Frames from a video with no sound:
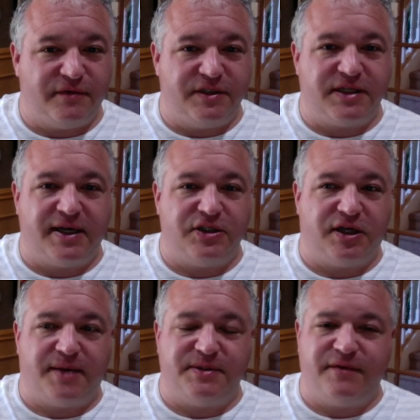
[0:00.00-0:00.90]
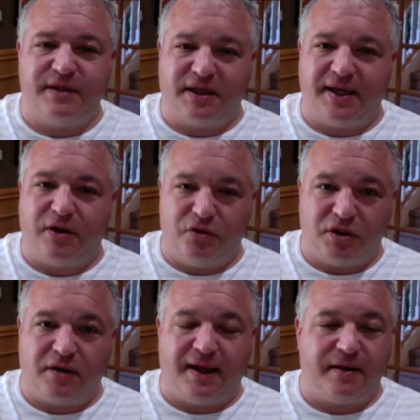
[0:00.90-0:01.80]
design jobs, even that kind of
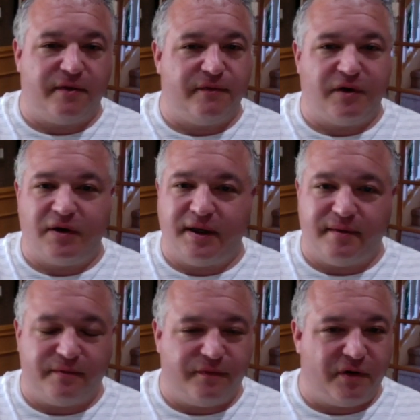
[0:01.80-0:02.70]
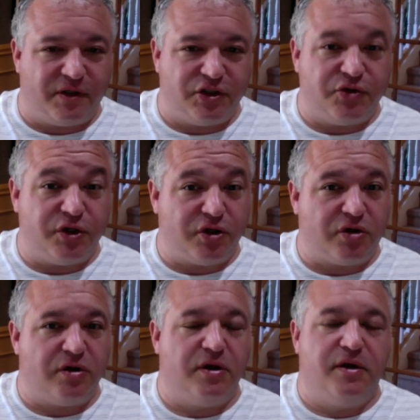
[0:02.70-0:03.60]
looked like the very very
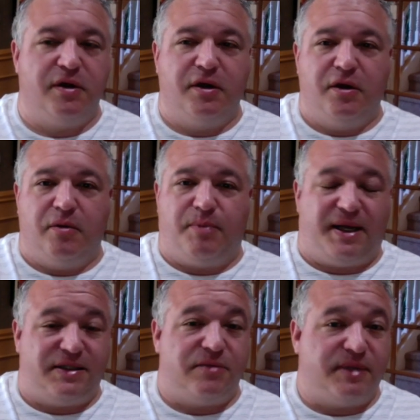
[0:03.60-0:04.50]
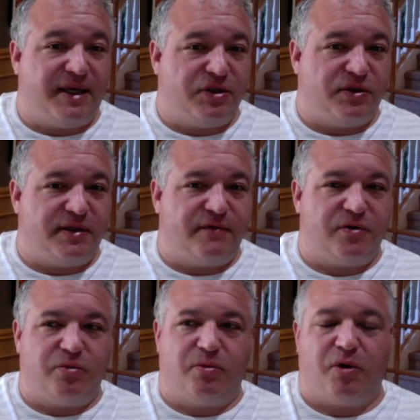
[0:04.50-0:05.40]
junior, possibly entry
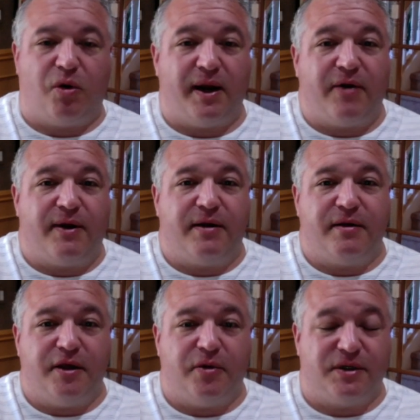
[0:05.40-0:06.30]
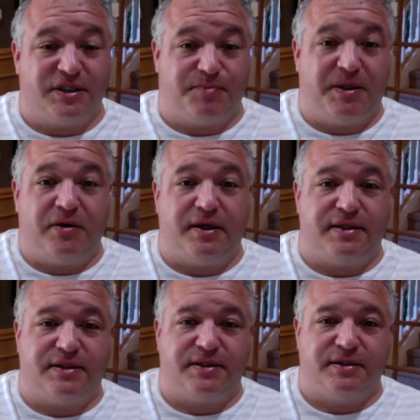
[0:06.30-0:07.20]
level, were requiring you know
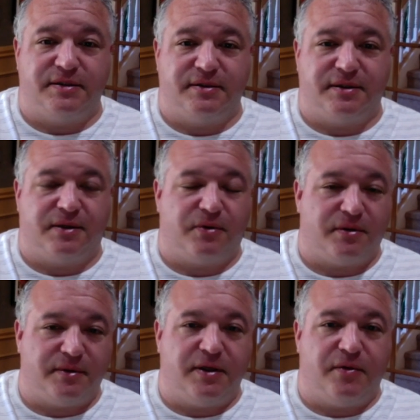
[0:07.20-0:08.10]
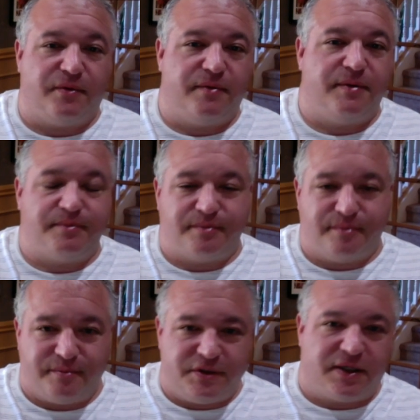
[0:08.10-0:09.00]
experience. Like, well, you know, the
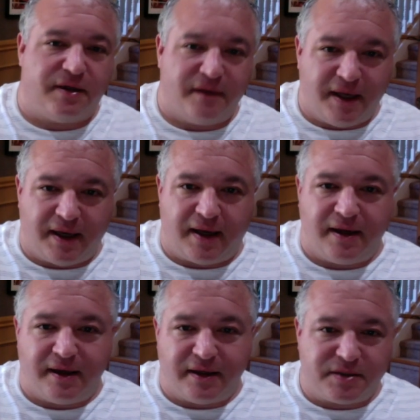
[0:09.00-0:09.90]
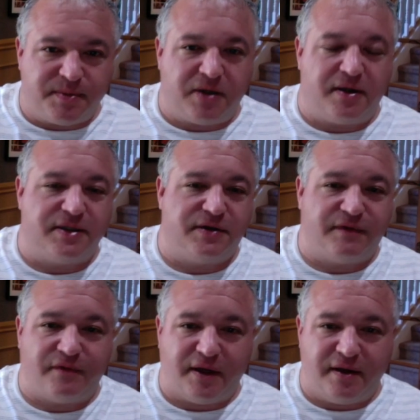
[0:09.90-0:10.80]
chicken and the egg. How do you get experience if
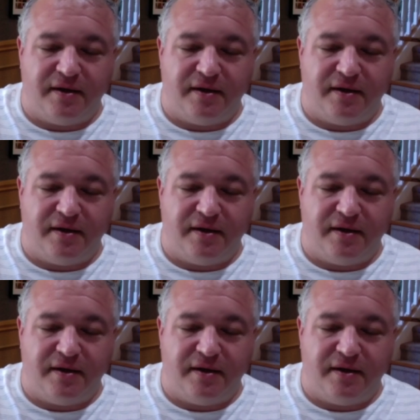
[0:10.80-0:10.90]
every